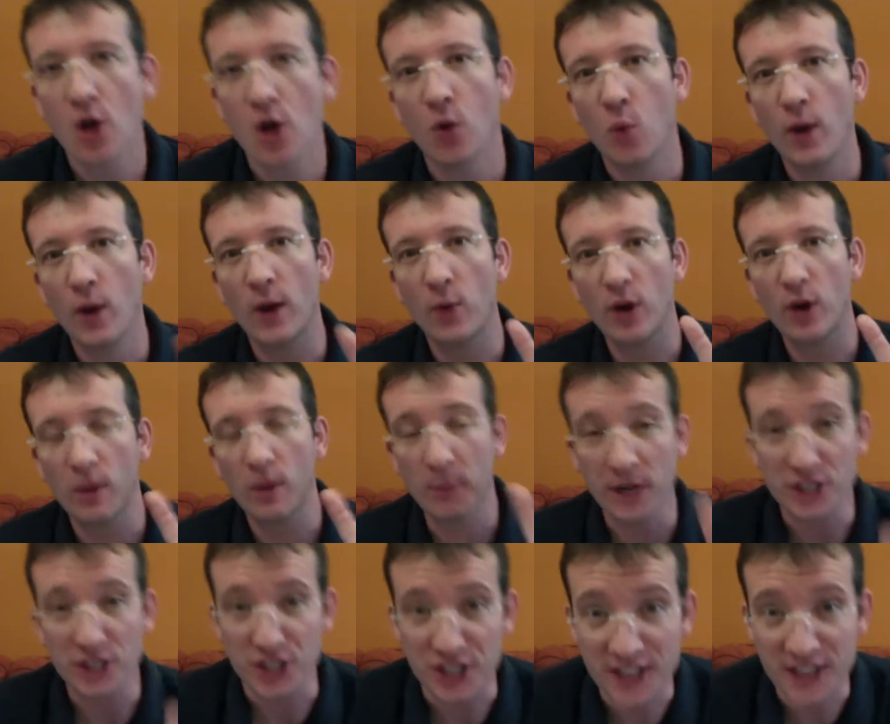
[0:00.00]
where we're a
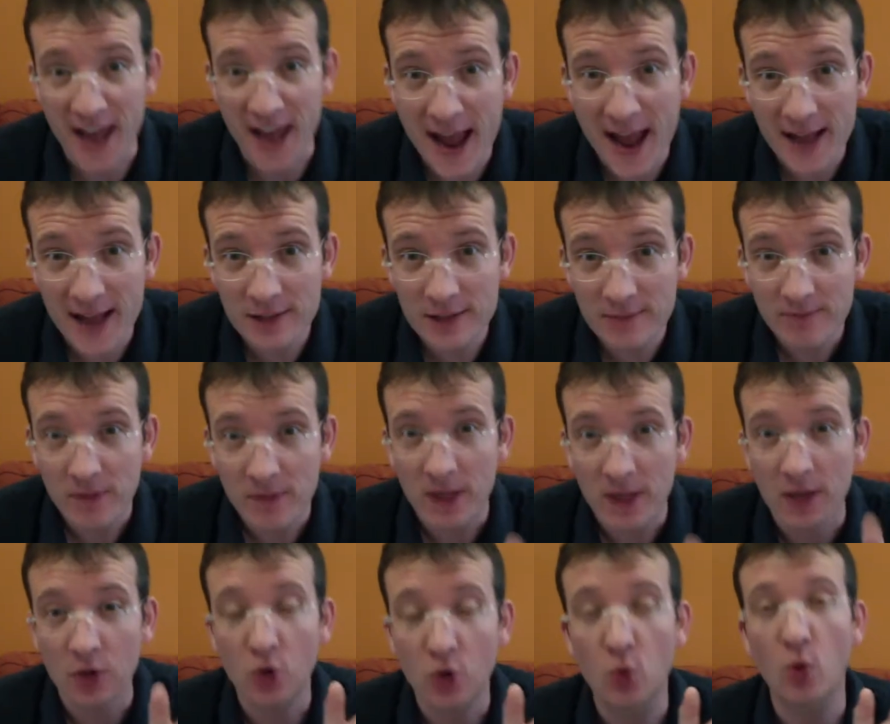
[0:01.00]
bunch of dads
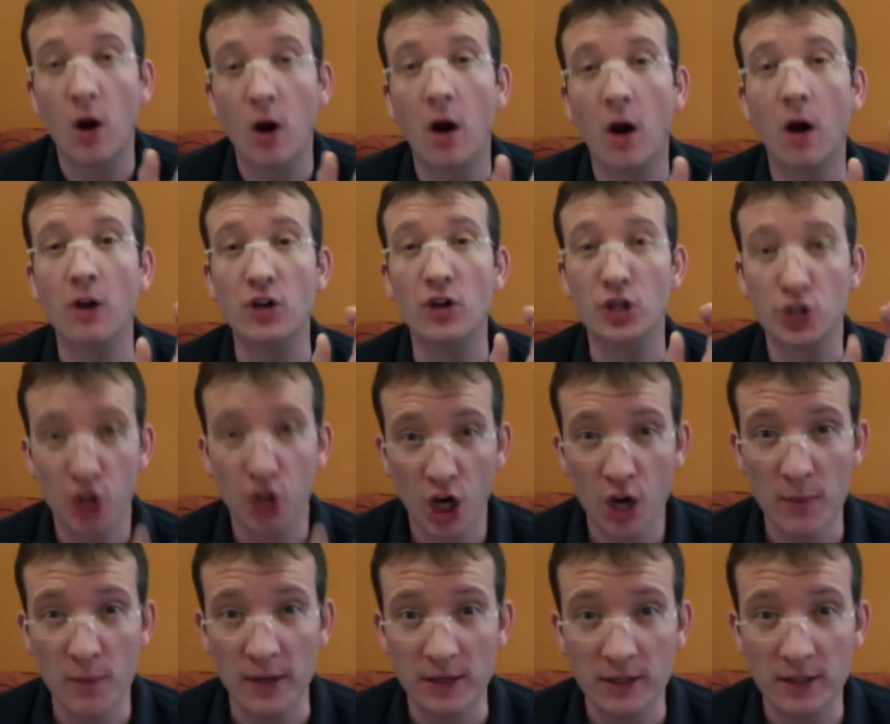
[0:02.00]
who are
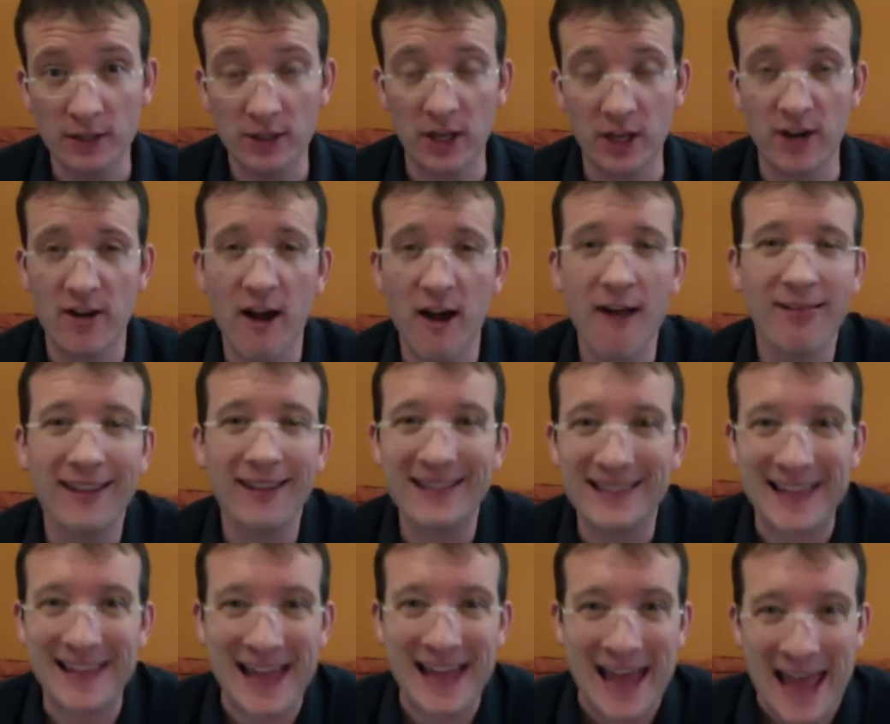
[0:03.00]
determined to not let
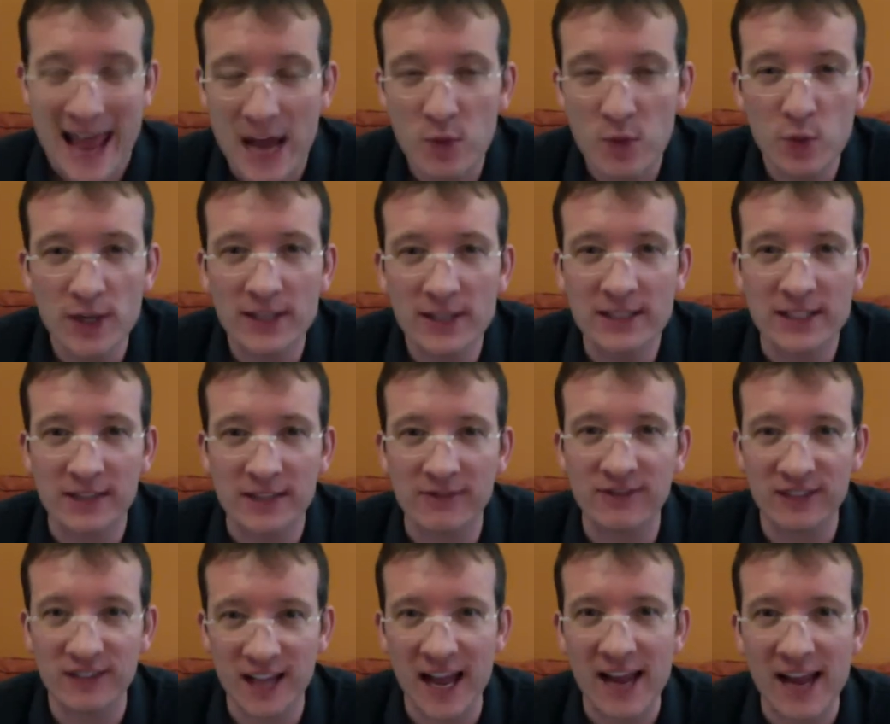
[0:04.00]
the headwinds of
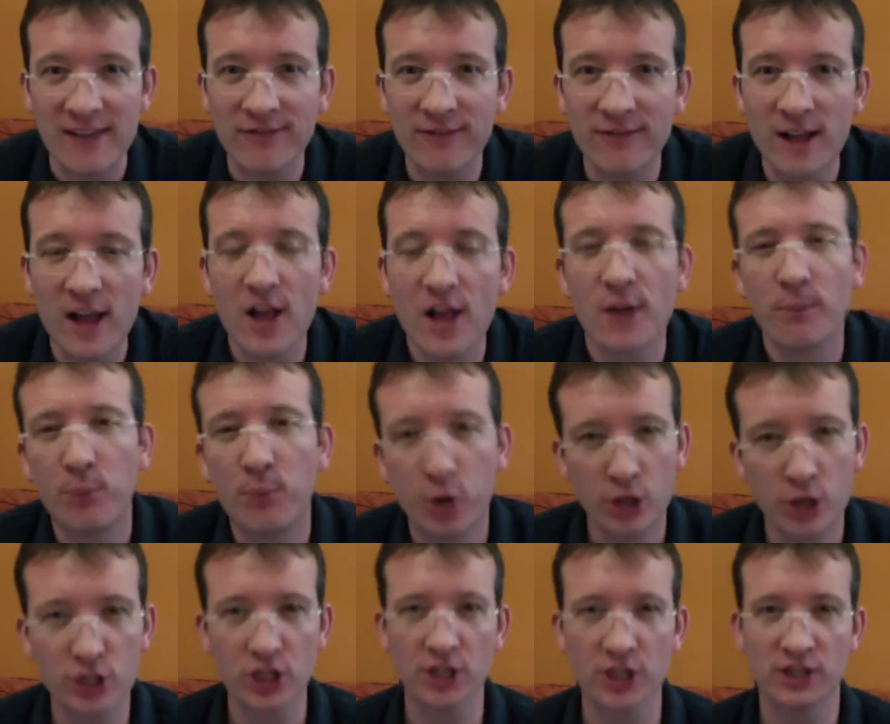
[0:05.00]
life
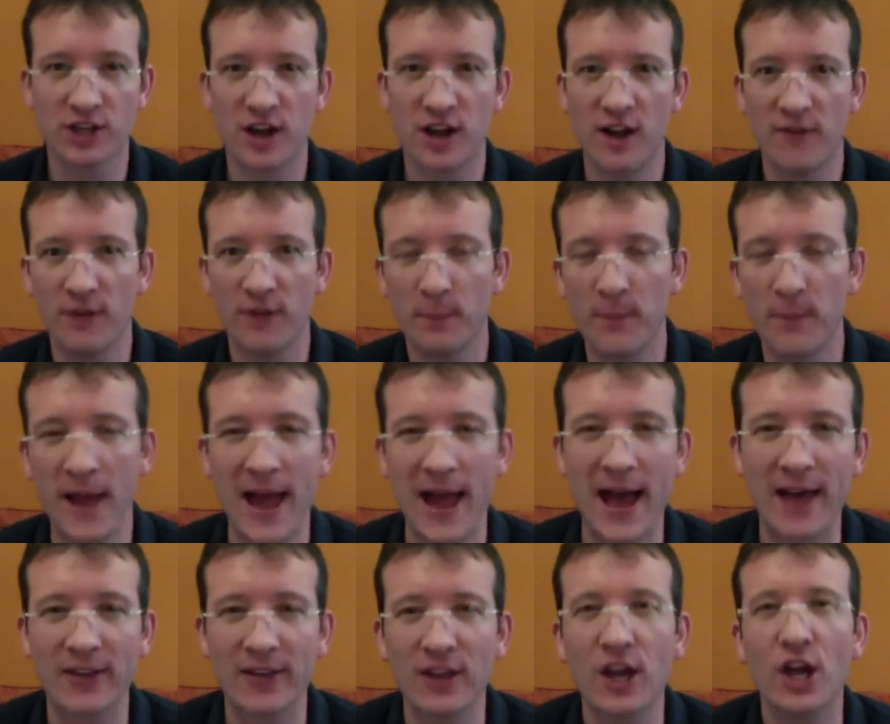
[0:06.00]
push us off the
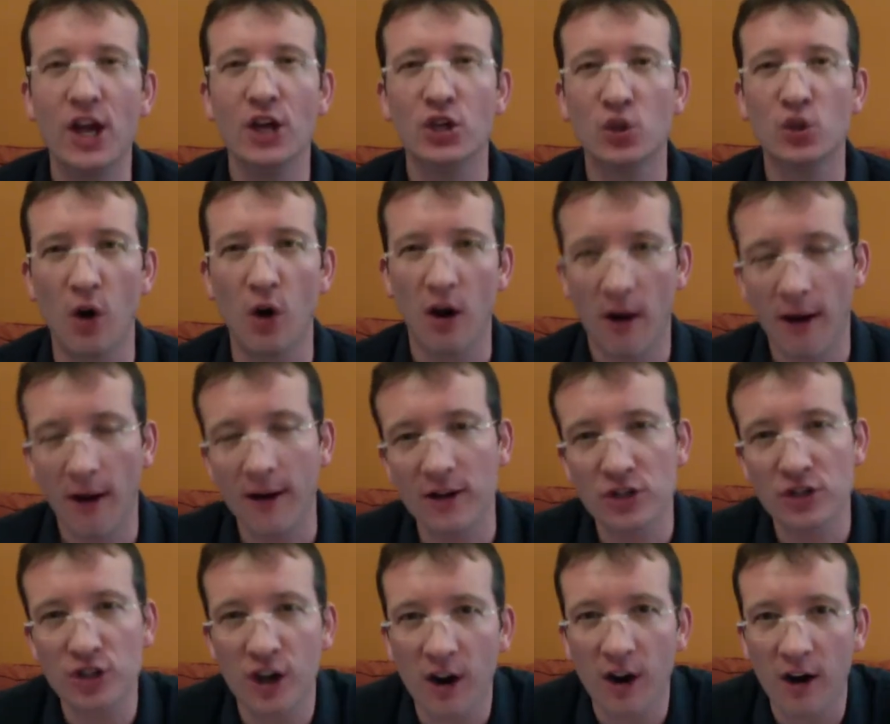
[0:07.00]
path to a
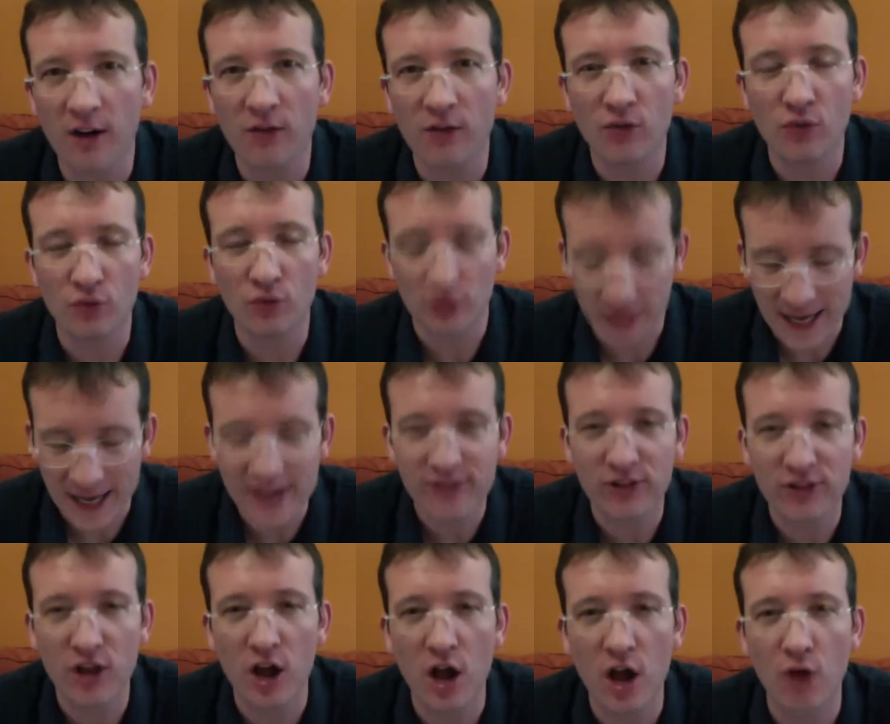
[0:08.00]
heart-to-heart,
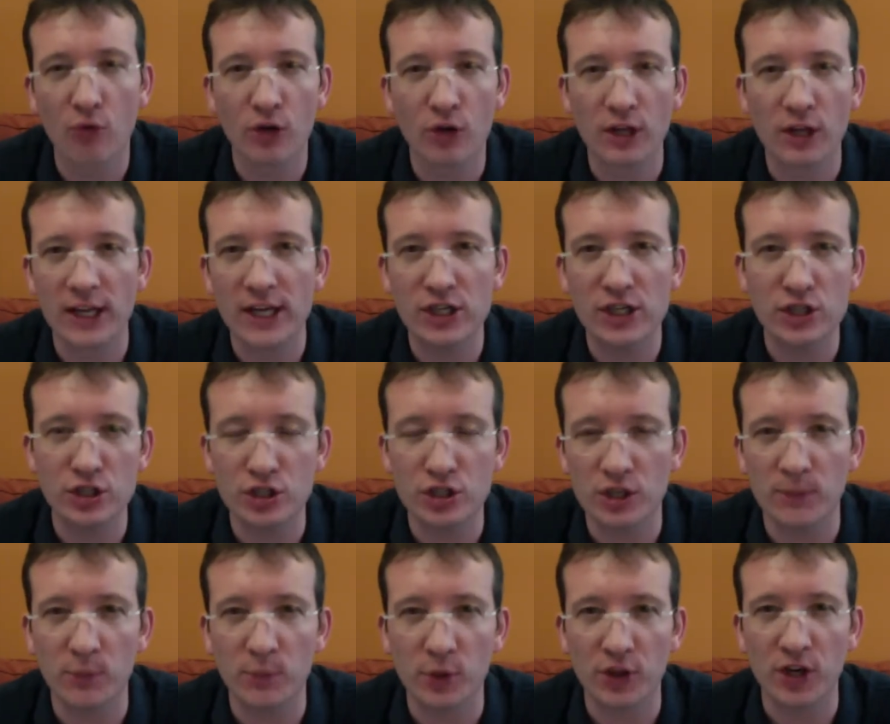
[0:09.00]
lifelong
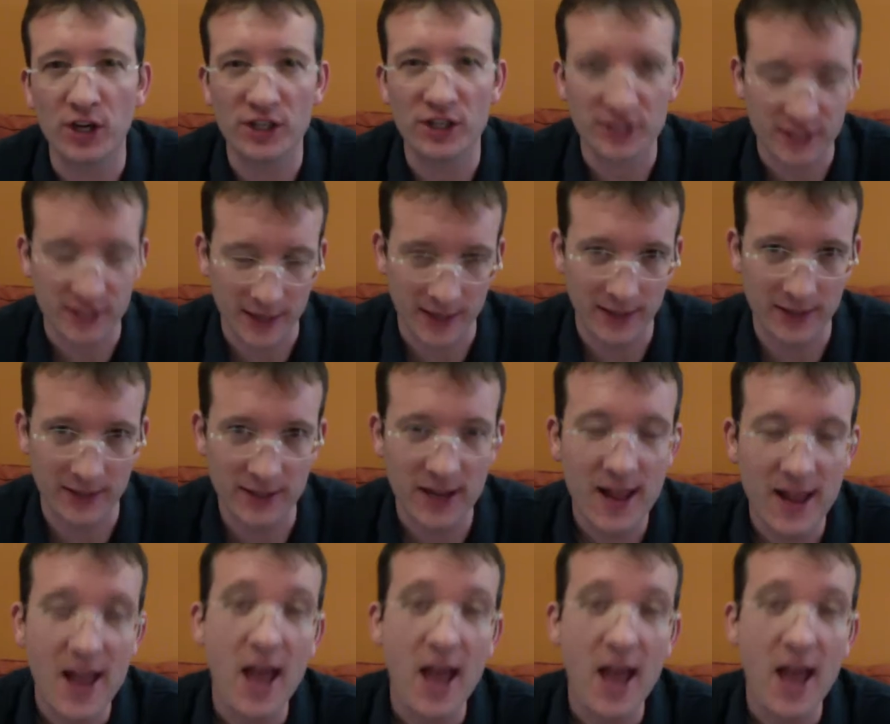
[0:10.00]
relationship with our sons.